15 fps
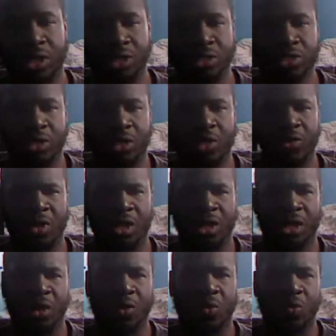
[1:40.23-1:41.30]
So
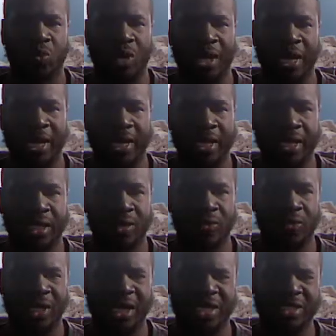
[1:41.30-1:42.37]
why
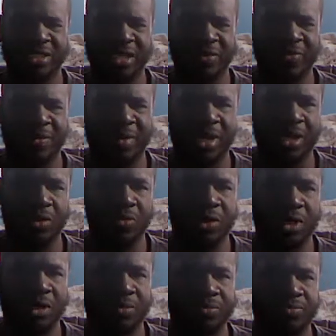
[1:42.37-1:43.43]
does everybody
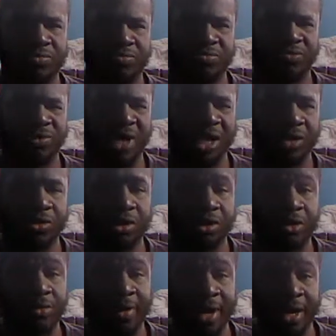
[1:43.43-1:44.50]
want to follow the
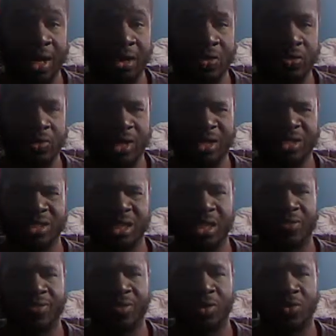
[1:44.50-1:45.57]
crowd? Why doesn't
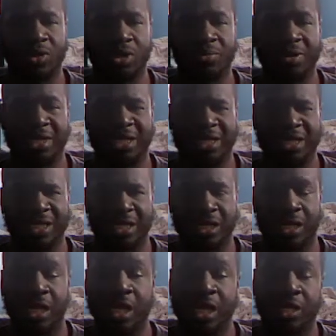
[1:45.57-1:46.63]
everyone want to be
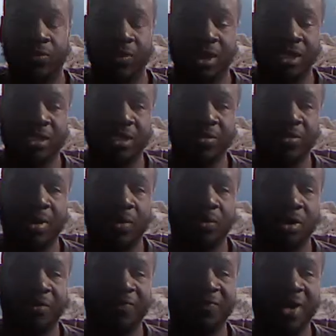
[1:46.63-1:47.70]
why does everybody
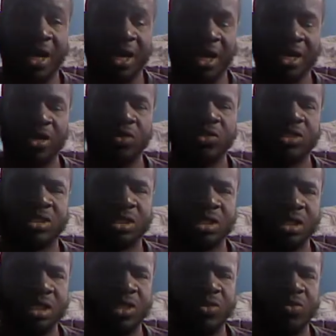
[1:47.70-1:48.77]
want to follow? I know it's good.
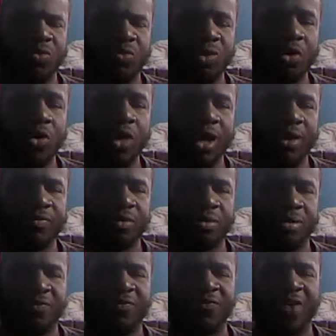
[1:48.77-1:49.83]
We all have to
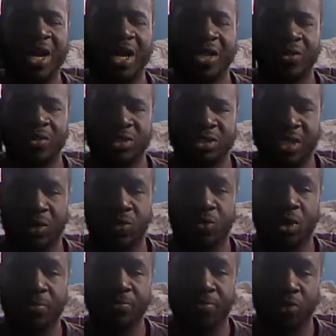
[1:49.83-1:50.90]
be followers at
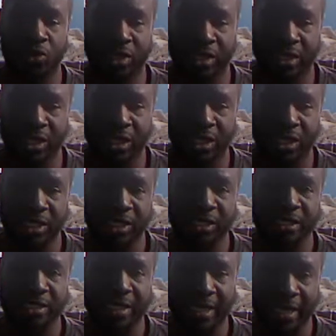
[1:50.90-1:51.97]
one point
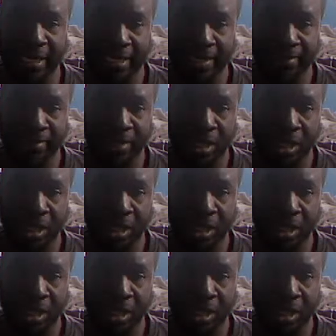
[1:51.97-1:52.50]
in time,